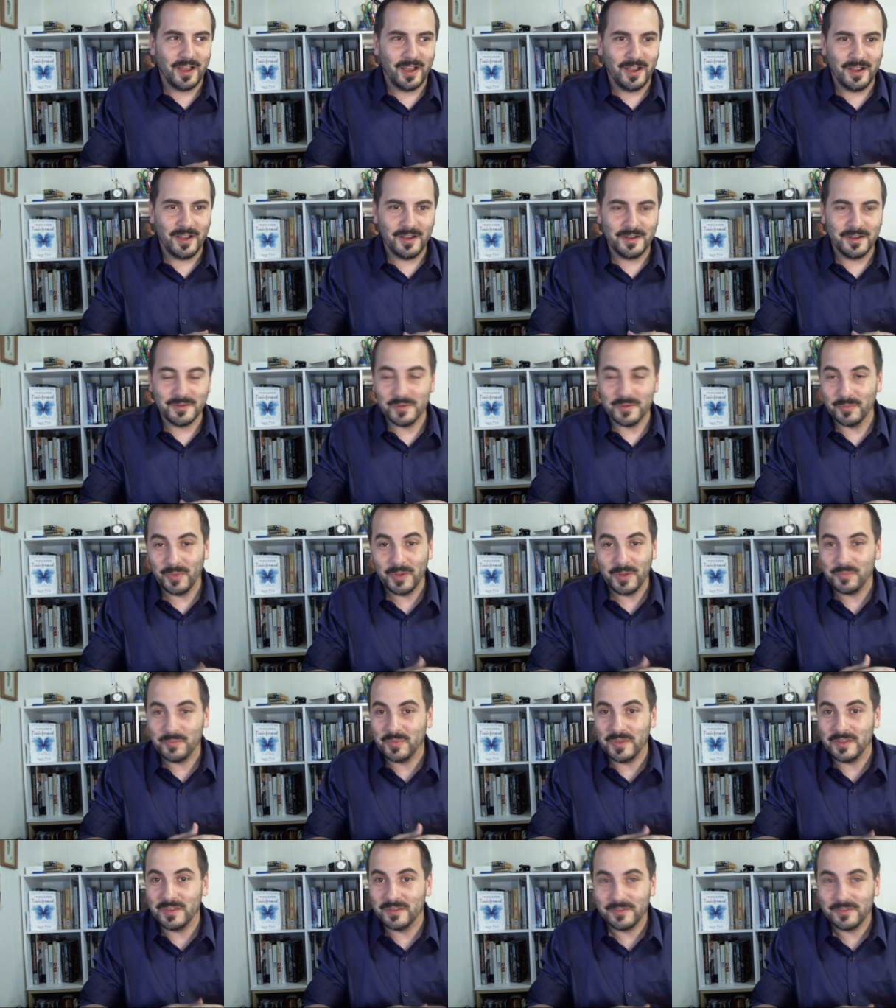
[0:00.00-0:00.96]
it might
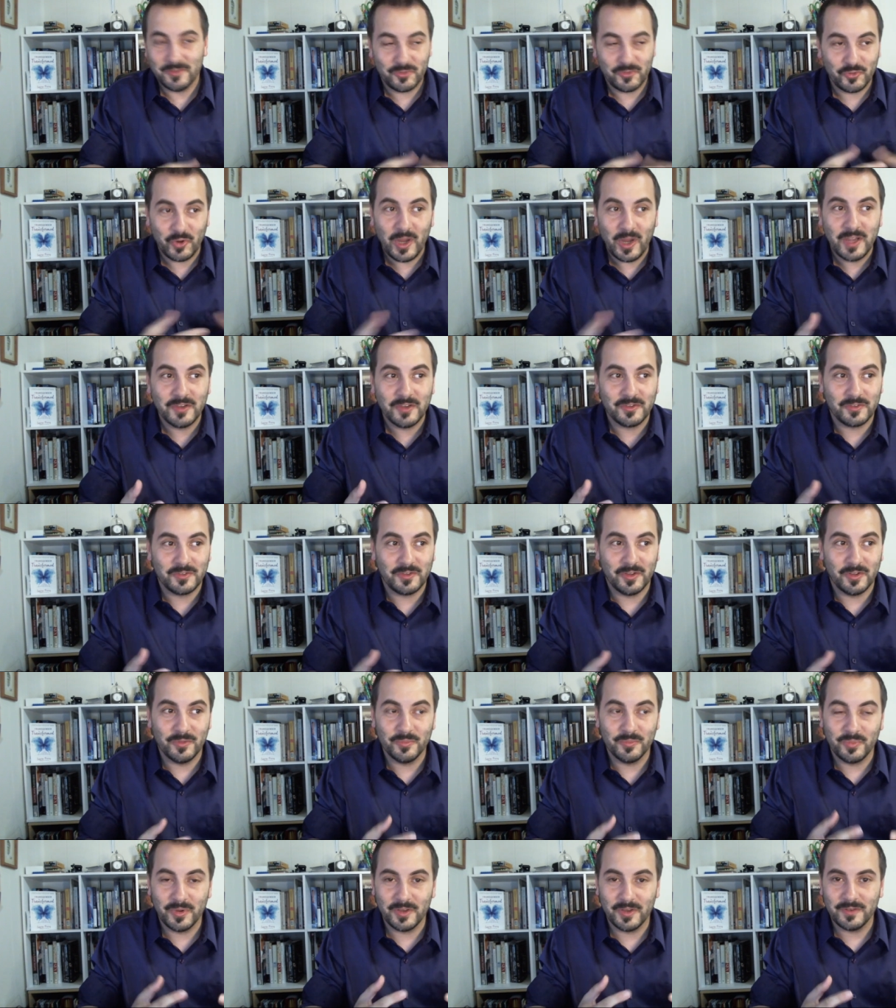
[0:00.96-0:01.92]
be strange to
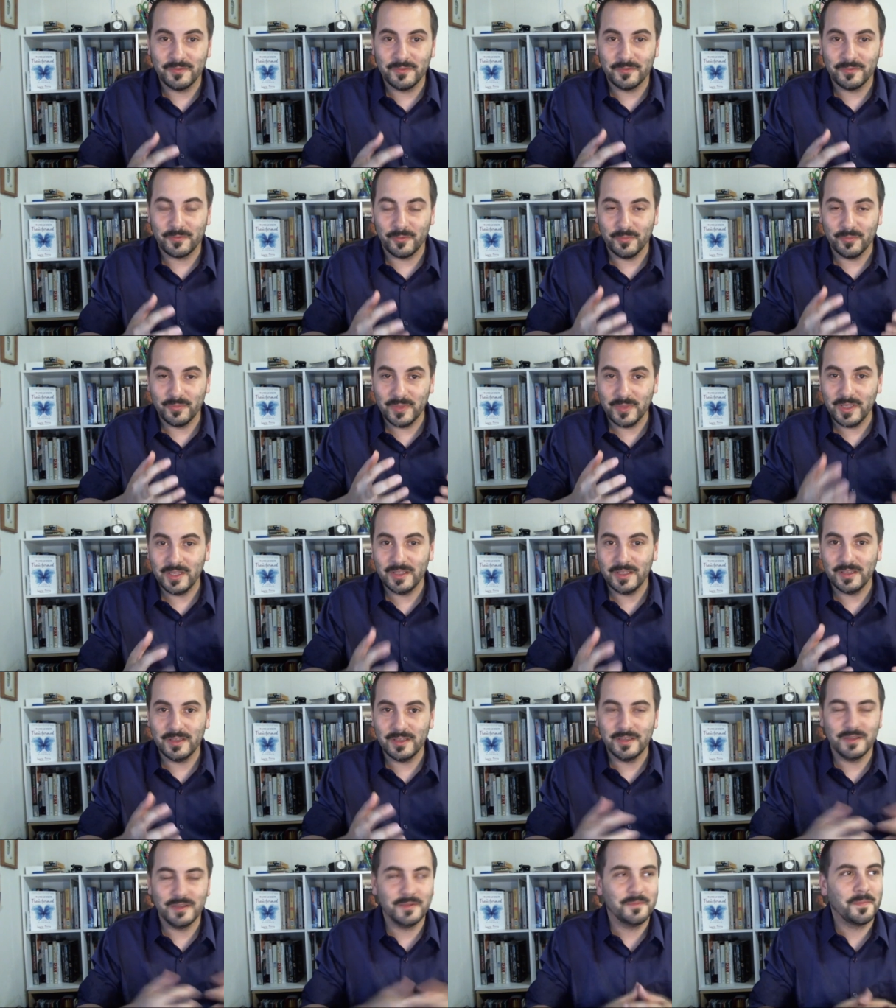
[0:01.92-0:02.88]
some, but for
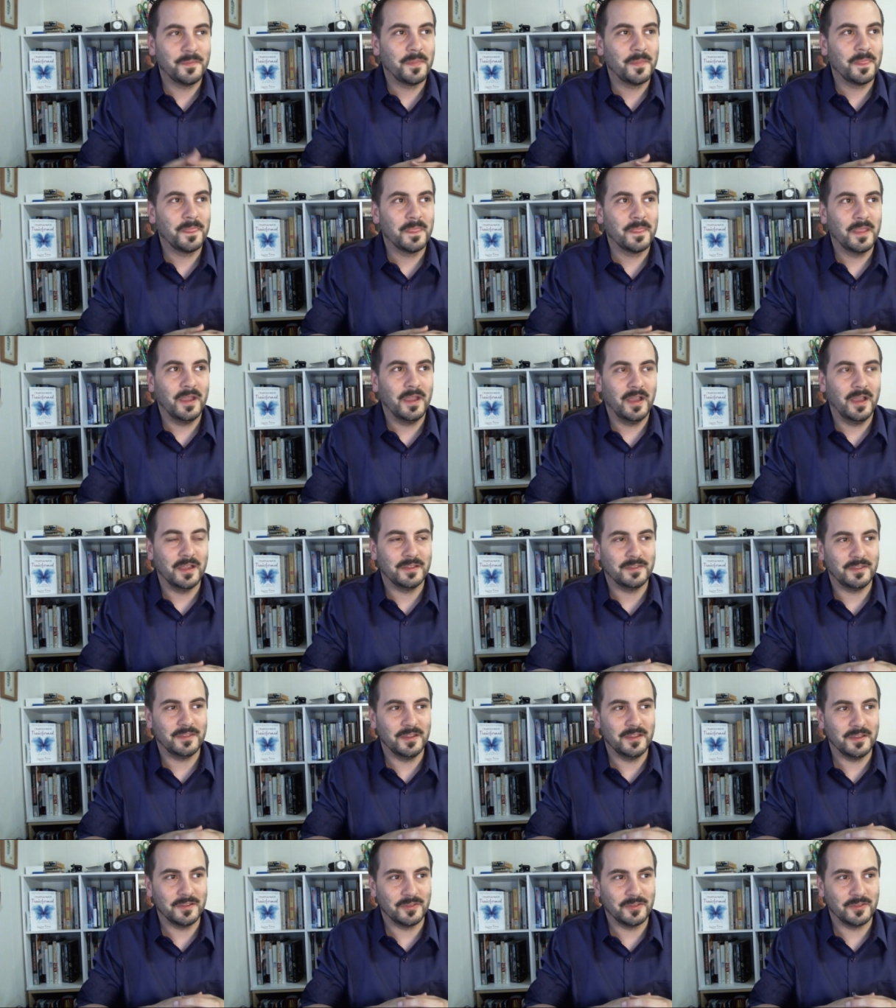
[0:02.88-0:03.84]
me, I
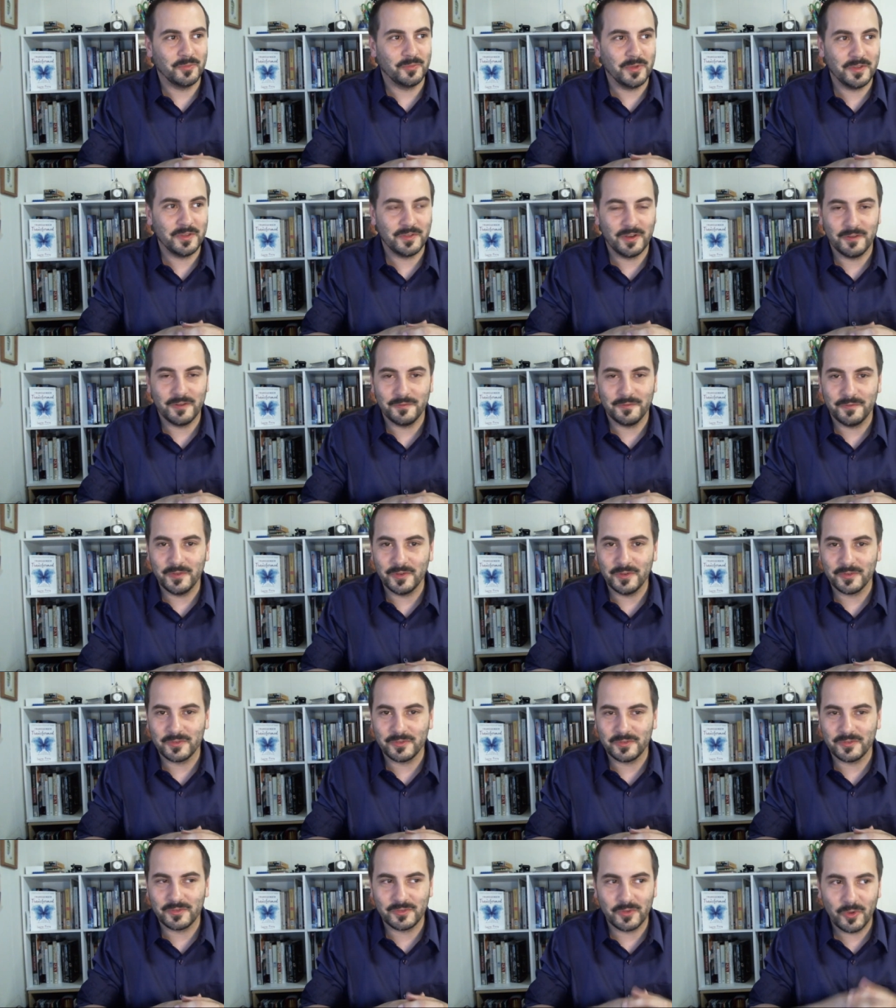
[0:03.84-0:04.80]
think the reason I feel
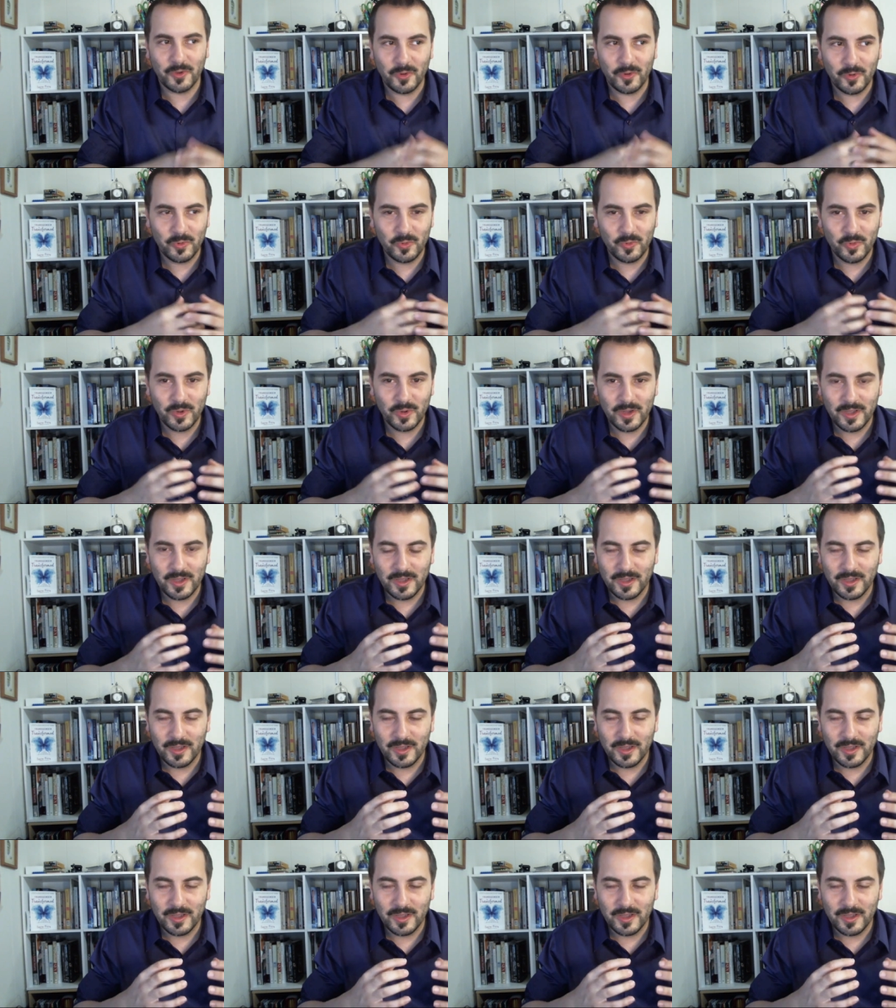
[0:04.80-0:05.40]
so